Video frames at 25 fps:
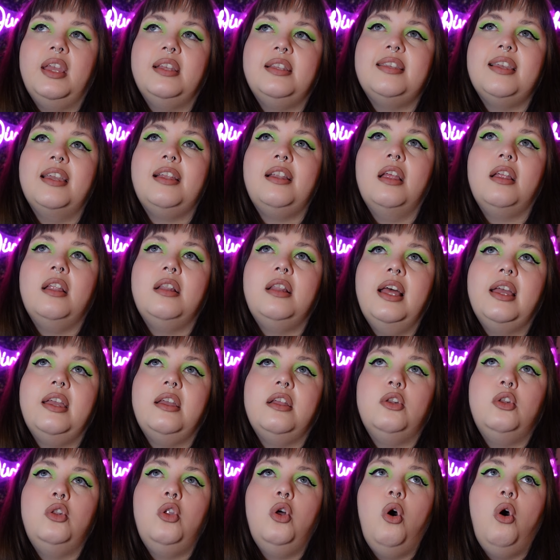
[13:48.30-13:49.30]
it's like like
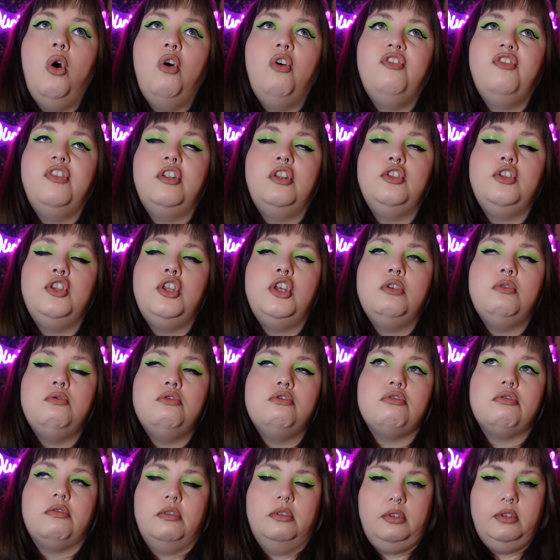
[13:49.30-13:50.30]
lawful
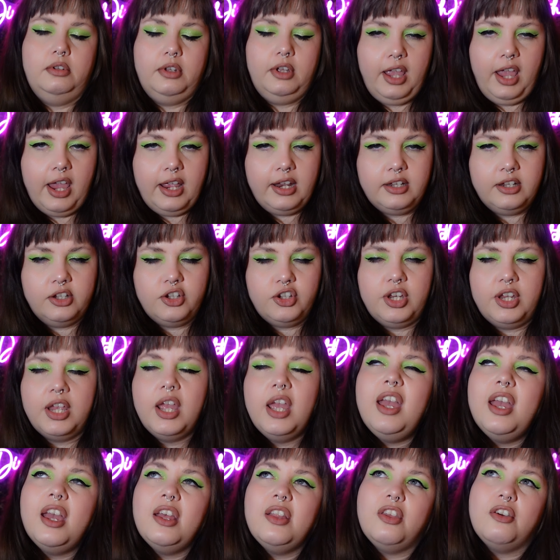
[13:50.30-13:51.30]
neutral energy.
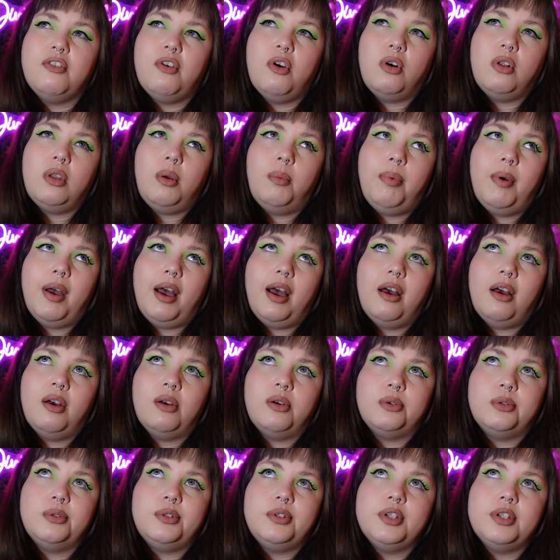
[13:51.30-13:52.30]
They're all
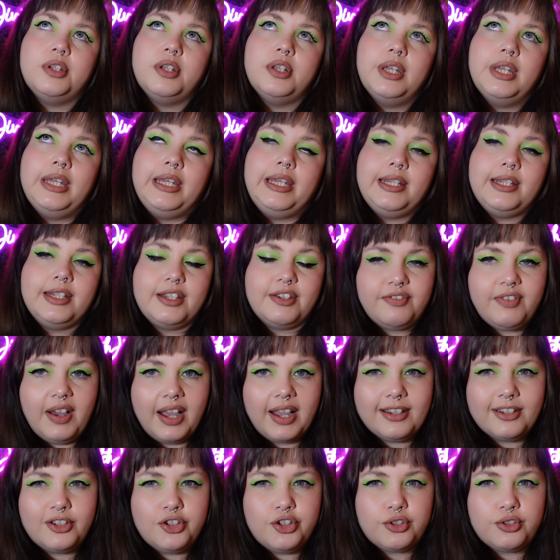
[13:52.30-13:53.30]
about
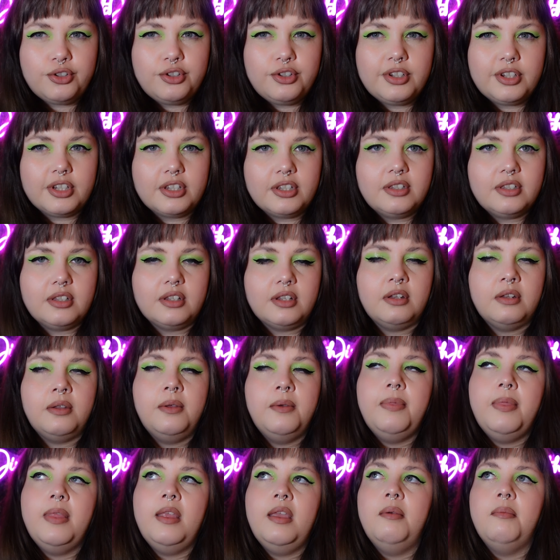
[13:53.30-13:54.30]
divine justice and
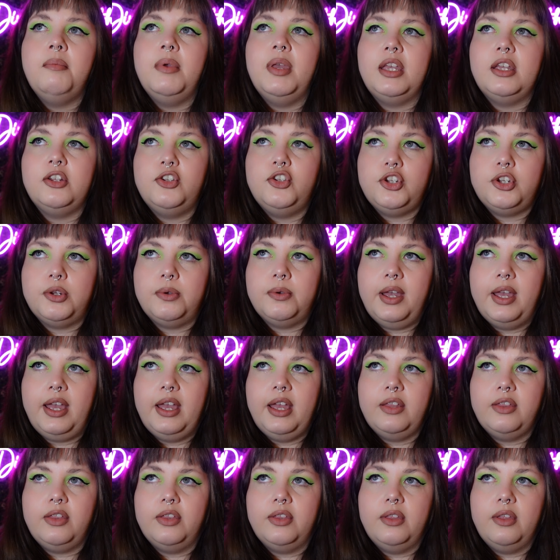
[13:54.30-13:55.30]
making sure
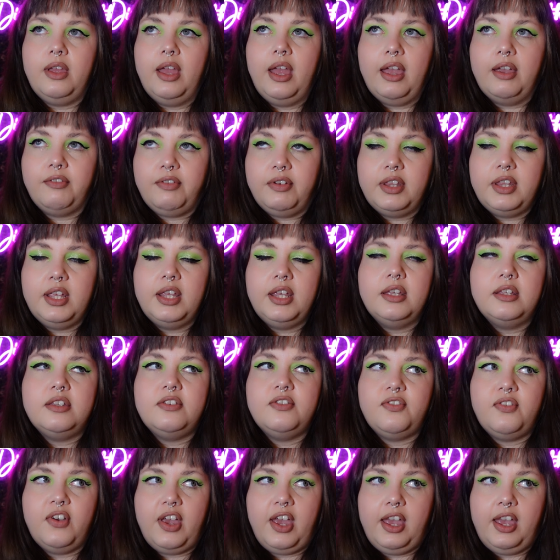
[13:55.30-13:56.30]
everything is
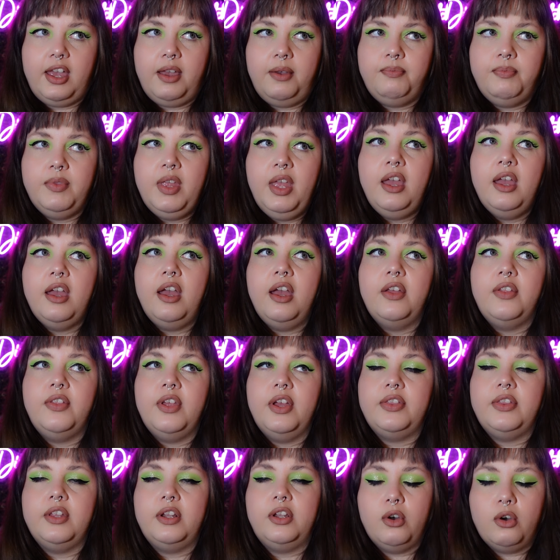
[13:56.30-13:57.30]
fair and
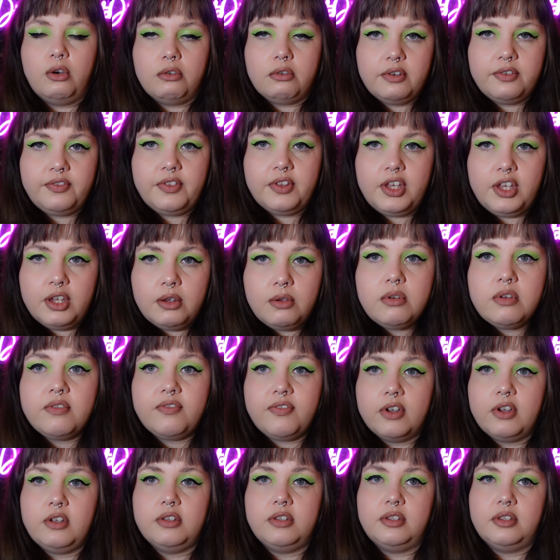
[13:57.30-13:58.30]
that the law of the
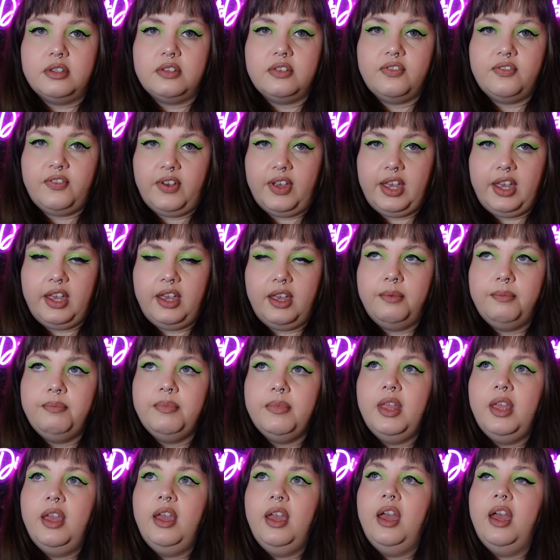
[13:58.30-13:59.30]
universe is fair.
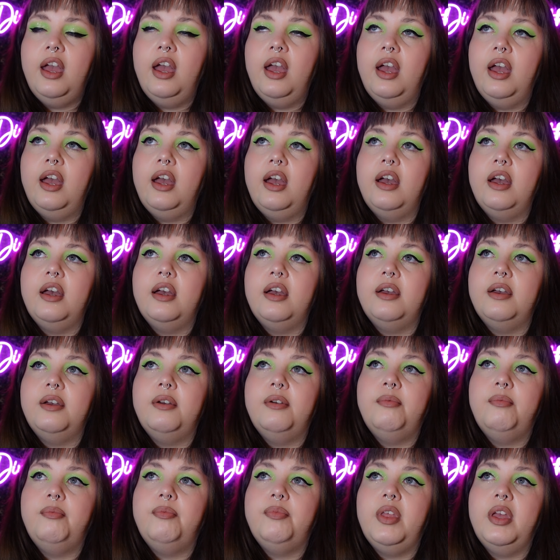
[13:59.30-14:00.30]
Uh,
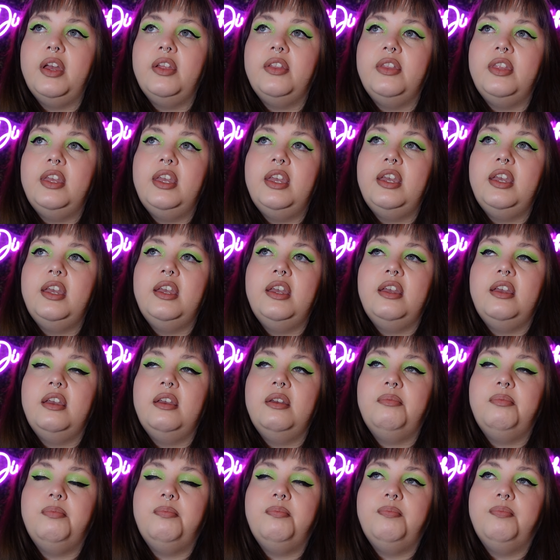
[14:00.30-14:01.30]
and
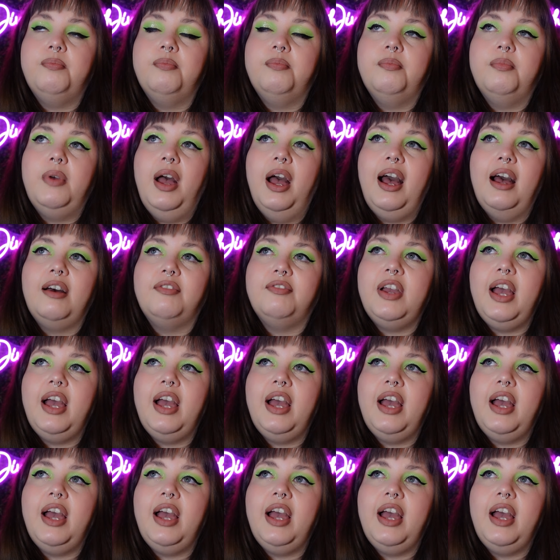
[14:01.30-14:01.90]
they have